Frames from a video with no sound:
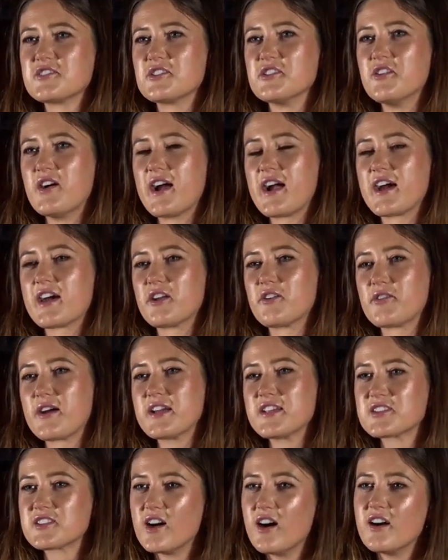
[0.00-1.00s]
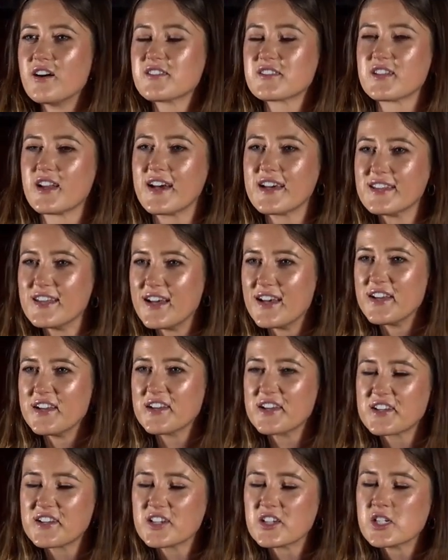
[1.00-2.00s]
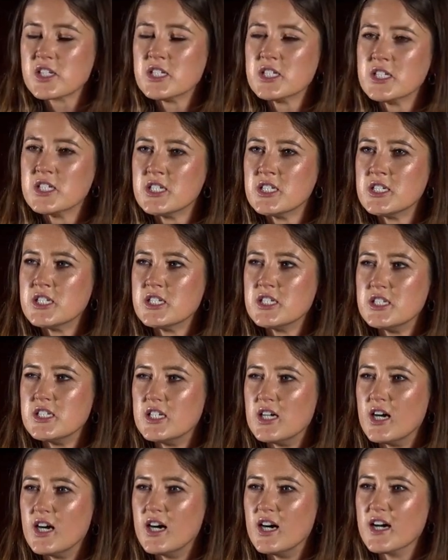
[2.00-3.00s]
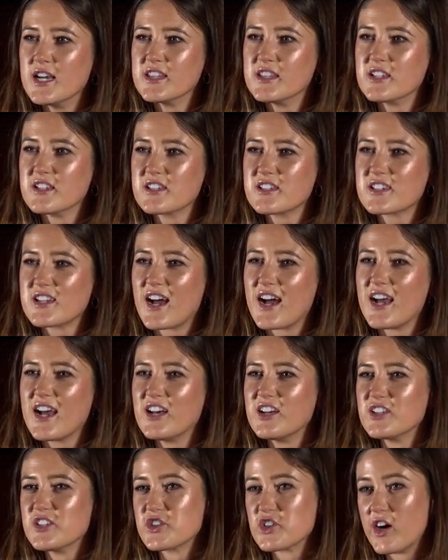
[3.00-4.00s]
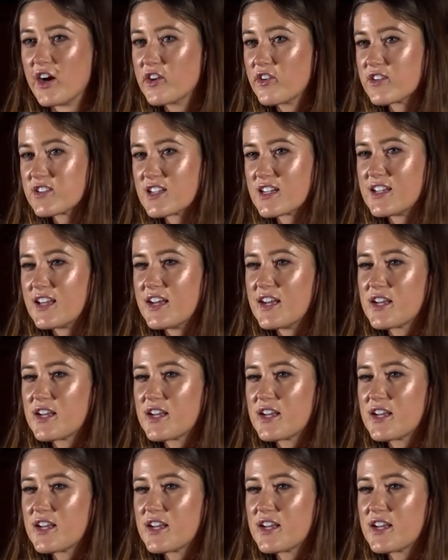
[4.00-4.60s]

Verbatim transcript: so I got to write songs that I like, uh, in the style and genres I